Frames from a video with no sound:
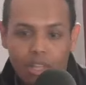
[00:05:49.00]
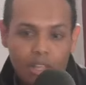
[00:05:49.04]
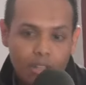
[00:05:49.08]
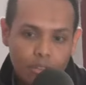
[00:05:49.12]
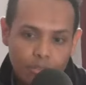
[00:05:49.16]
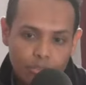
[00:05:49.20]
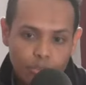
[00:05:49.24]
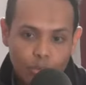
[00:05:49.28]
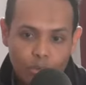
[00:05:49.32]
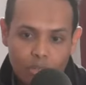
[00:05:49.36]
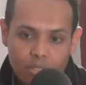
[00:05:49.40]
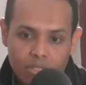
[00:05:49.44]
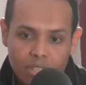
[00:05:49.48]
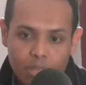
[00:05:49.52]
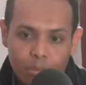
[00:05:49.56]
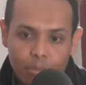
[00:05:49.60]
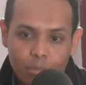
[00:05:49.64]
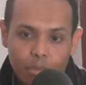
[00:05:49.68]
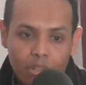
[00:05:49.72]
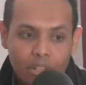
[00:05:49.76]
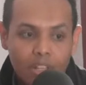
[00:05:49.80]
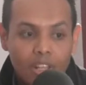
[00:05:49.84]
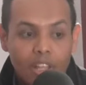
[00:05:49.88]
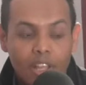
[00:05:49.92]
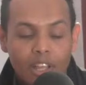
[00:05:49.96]
for
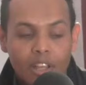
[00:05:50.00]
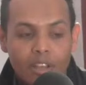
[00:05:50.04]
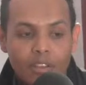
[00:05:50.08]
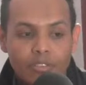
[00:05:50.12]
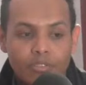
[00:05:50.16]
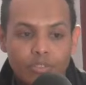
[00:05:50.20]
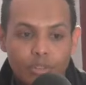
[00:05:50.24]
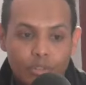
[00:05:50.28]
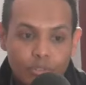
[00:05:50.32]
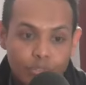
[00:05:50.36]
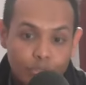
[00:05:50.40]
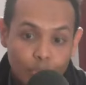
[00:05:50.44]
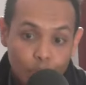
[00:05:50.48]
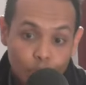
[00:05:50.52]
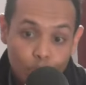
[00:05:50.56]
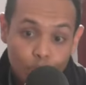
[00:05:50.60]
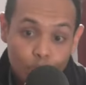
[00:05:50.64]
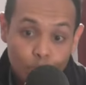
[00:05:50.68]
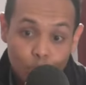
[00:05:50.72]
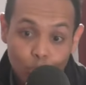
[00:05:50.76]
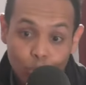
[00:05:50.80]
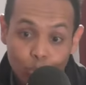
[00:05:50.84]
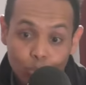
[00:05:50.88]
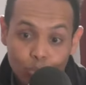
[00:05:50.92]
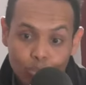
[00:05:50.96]
example,
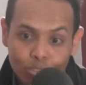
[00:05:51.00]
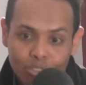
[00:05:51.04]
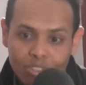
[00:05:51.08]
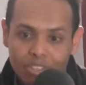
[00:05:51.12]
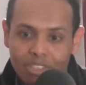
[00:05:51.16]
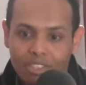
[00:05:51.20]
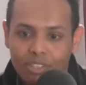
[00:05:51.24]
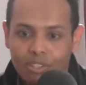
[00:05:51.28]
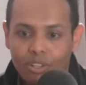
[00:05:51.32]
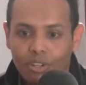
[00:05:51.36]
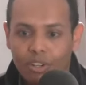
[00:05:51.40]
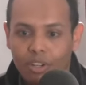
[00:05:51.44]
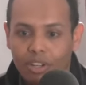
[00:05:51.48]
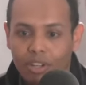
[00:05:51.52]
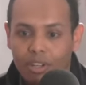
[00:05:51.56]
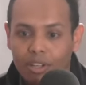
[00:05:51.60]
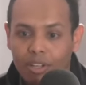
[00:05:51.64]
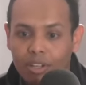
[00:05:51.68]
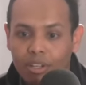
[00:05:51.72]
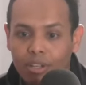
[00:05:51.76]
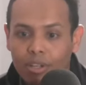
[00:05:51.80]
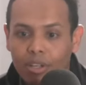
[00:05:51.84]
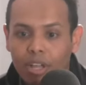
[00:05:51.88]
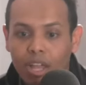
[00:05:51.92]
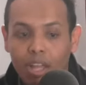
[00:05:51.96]
Fulford Road
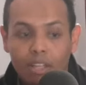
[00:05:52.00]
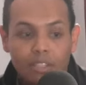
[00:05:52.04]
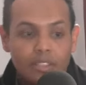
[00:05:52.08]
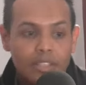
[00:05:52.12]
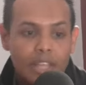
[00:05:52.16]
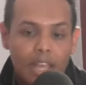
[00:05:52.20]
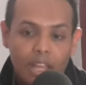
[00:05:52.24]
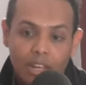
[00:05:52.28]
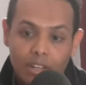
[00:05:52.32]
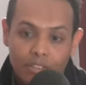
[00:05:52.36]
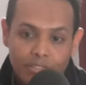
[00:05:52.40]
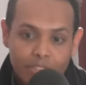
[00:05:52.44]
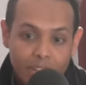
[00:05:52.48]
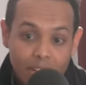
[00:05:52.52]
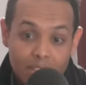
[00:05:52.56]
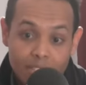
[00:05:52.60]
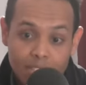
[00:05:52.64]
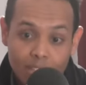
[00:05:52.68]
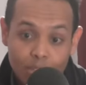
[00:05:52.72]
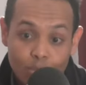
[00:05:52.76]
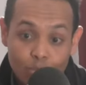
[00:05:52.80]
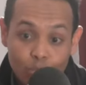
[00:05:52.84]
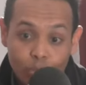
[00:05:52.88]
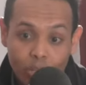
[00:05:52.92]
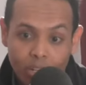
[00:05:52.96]
and Halifax
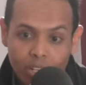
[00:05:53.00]
as well.